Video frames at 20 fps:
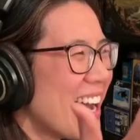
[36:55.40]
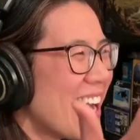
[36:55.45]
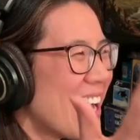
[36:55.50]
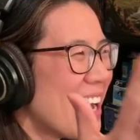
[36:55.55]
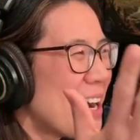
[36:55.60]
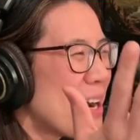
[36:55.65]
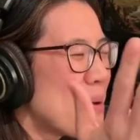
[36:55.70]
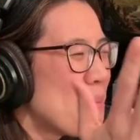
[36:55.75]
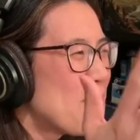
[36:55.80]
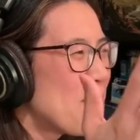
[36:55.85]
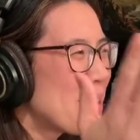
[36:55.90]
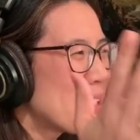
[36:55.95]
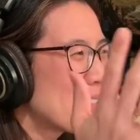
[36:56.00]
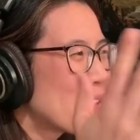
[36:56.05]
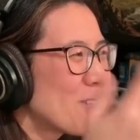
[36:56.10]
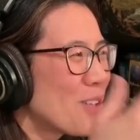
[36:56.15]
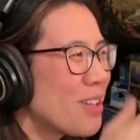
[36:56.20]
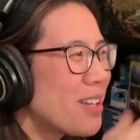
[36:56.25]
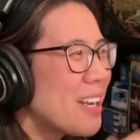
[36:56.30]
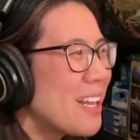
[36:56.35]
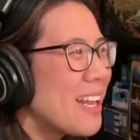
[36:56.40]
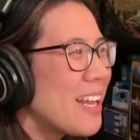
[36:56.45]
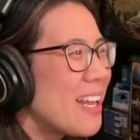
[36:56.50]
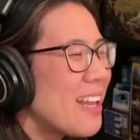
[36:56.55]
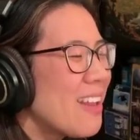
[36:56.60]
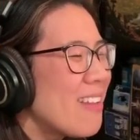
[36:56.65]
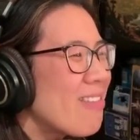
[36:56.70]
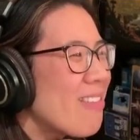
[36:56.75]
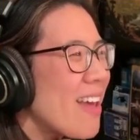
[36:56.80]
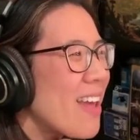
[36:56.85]
But
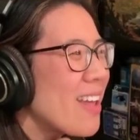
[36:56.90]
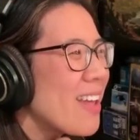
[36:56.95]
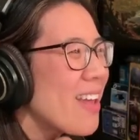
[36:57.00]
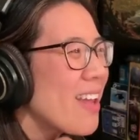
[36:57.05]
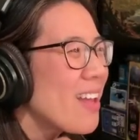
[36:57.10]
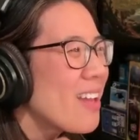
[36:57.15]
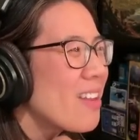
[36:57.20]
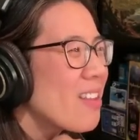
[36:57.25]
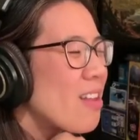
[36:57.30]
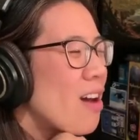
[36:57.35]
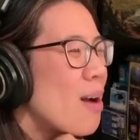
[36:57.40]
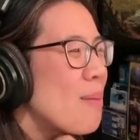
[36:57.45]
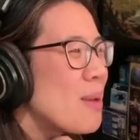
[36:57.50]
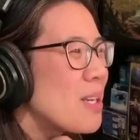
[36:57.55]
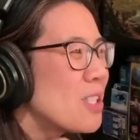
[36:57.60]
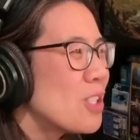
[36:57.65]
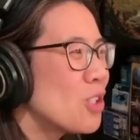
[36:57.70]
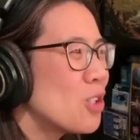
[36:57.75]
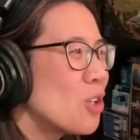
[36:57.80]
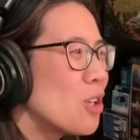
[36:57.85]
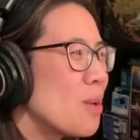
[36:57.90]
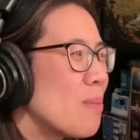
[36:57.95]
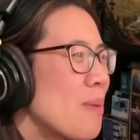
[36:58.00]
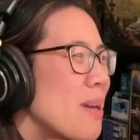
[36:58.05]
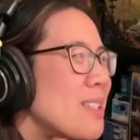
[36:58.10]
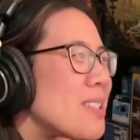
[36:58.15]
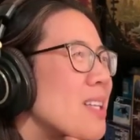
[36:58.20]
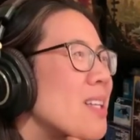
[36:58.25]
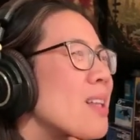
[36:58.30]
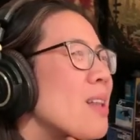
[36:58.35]
certainly thymic tissue can
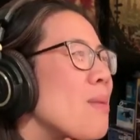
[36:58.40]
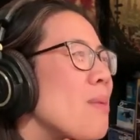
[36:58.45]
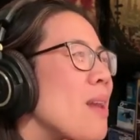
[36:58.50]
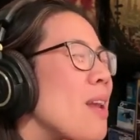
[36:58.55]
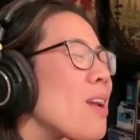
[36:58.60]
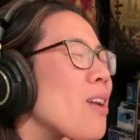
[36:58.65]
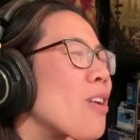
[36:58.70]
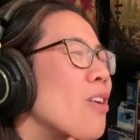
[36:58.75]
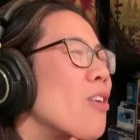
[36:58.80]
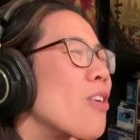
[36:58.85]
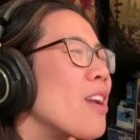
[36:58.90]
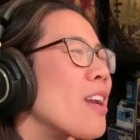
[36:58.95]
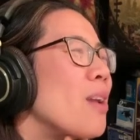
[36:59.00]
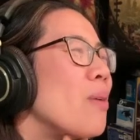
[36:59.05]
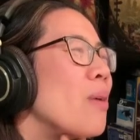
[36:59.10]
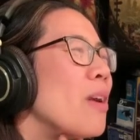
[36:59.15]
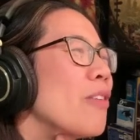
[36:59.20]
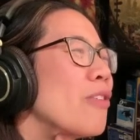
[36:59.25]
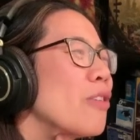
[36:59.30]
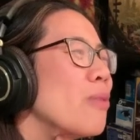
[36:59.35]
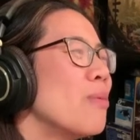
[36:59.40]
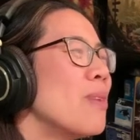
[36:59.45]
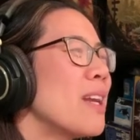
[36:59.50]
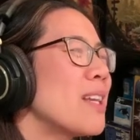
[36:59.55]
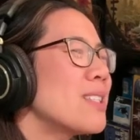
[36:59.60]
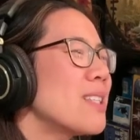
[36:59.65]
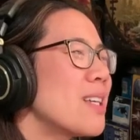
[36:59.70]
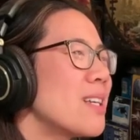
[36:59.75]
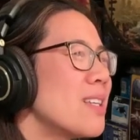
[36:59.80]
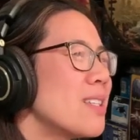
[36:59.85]
basically occur anywhere from
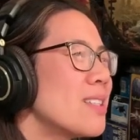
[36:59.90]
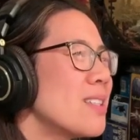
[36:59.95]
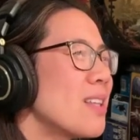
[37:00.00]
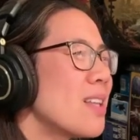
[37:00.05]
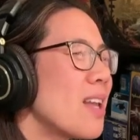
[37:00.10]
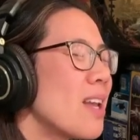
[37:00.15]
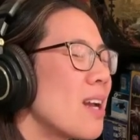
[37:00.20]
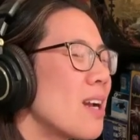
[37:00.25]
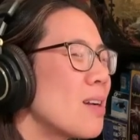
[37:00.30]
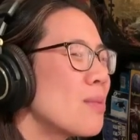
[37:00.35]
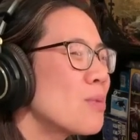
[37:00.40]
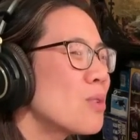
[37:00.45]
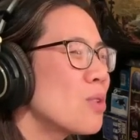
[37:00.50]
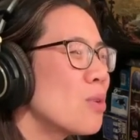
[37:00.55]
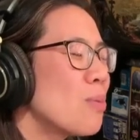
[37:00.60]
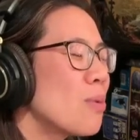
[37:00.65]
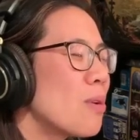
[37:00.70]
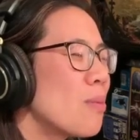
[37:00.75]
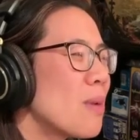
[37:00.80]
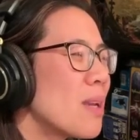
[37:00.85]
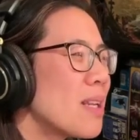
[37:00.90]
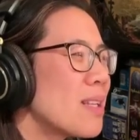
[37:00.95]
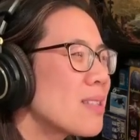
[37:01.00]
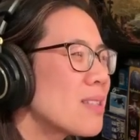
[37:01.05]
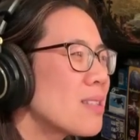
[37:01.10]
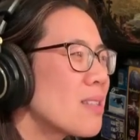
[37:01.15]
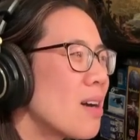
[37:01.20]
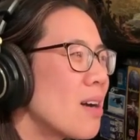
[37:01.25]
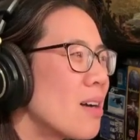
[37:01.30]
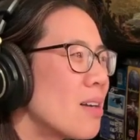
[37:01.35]
neck down into the superior
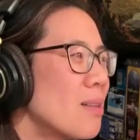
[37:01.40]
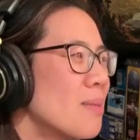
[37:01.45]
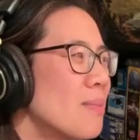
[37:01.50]
mediastinum.